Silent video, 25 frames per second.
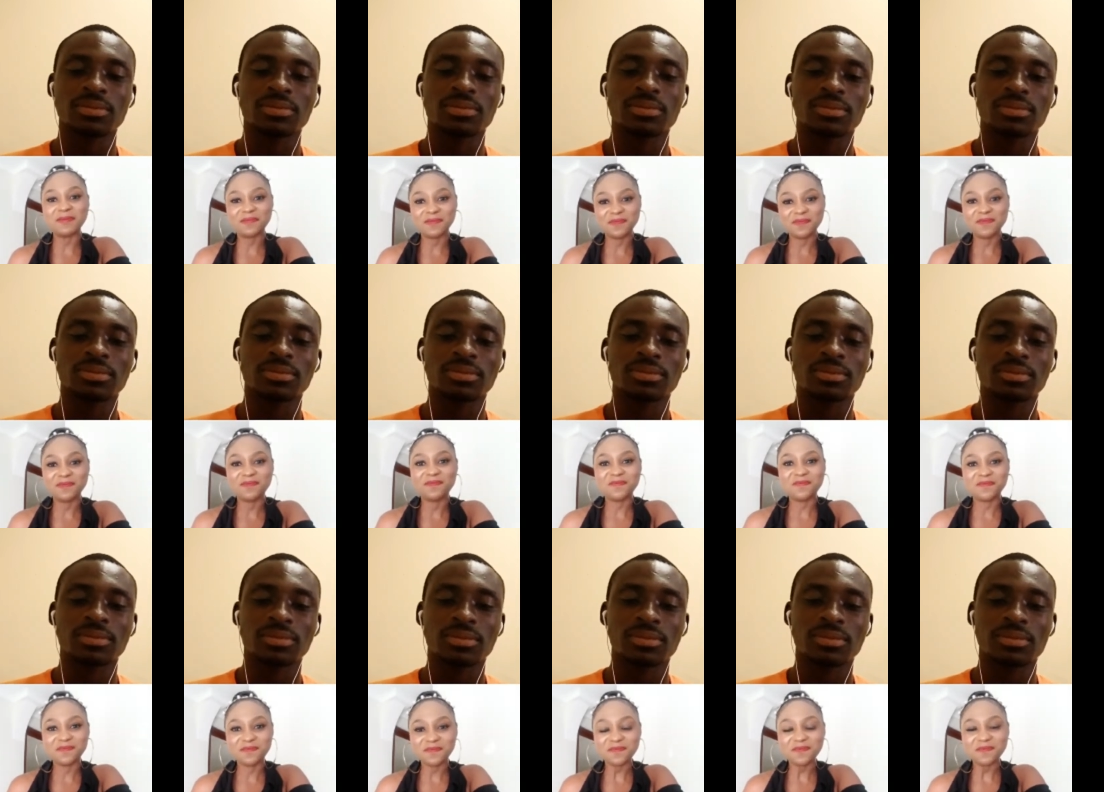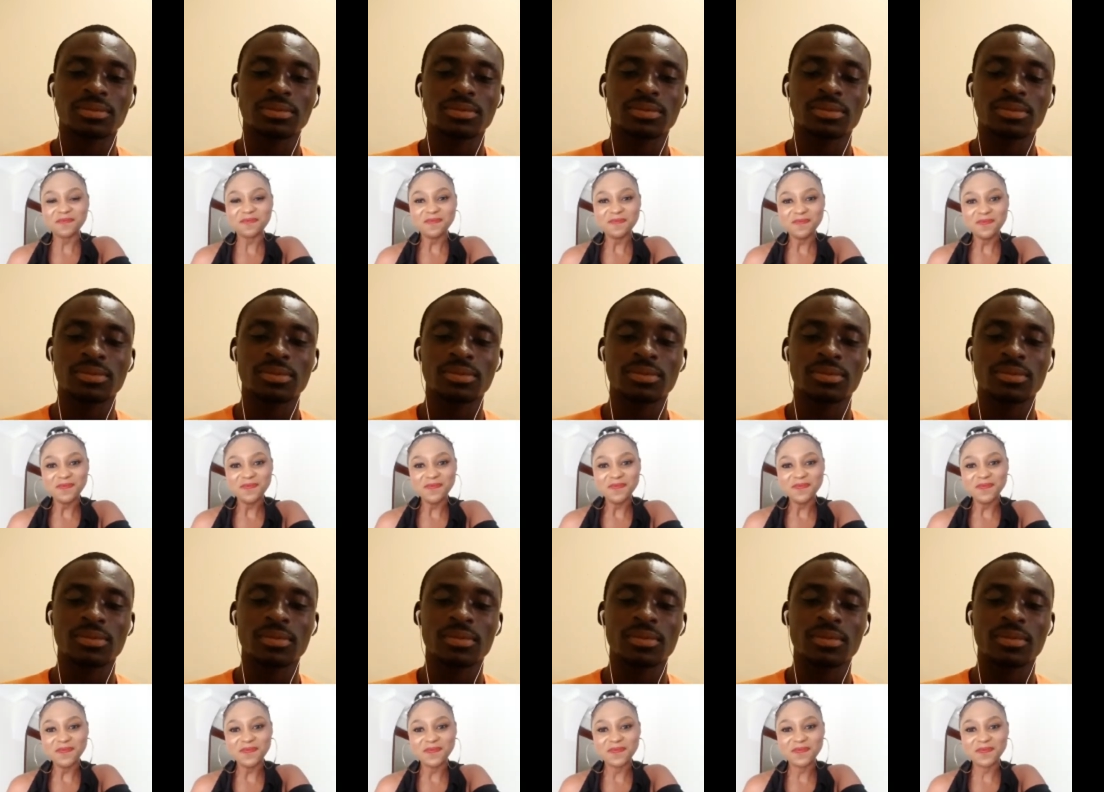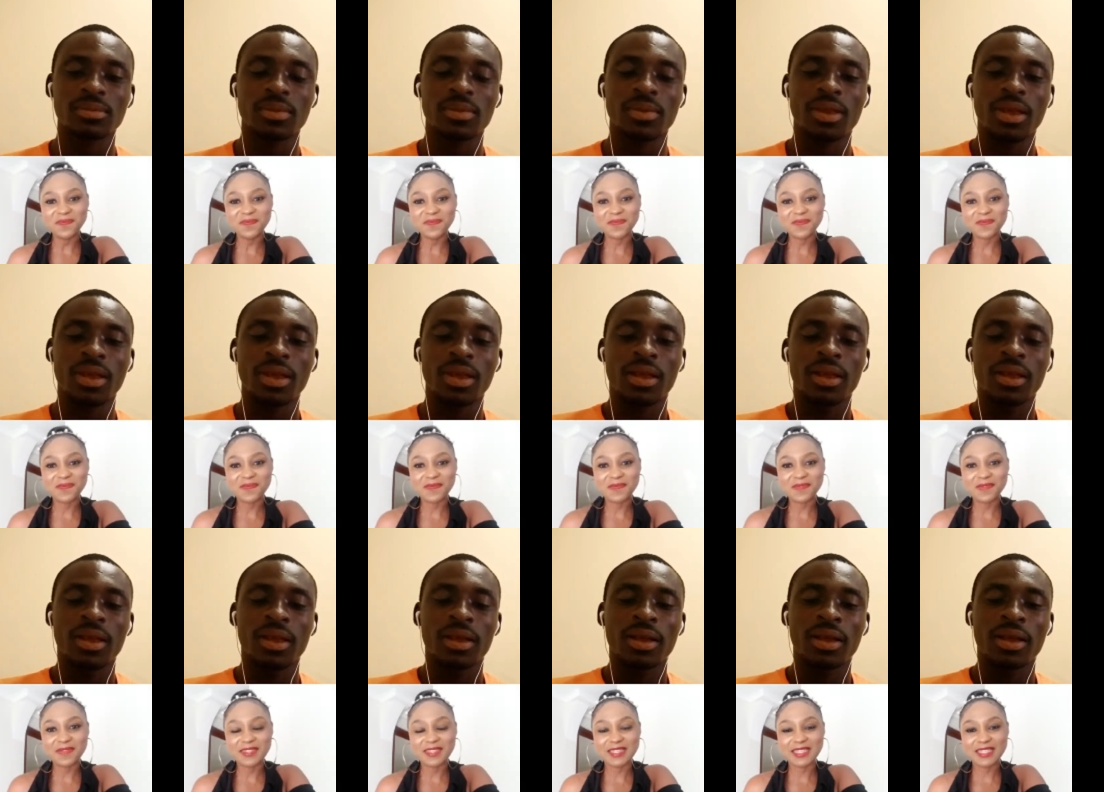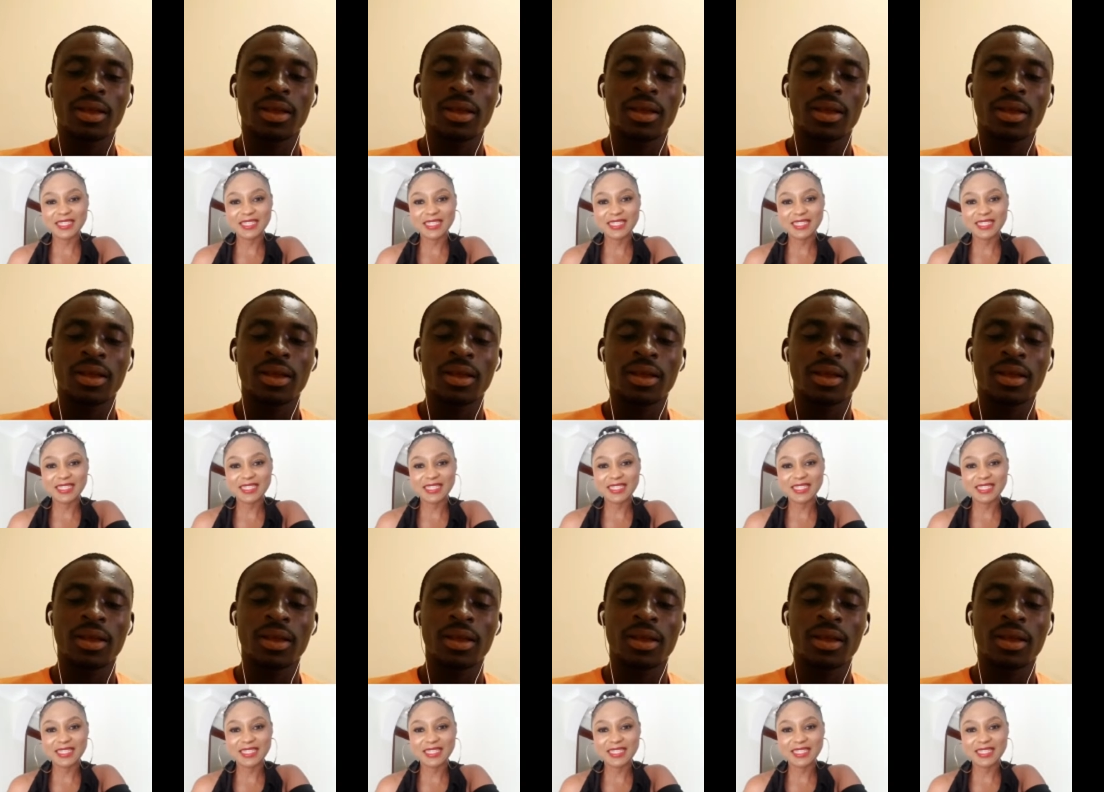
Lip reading: Nobody speaks.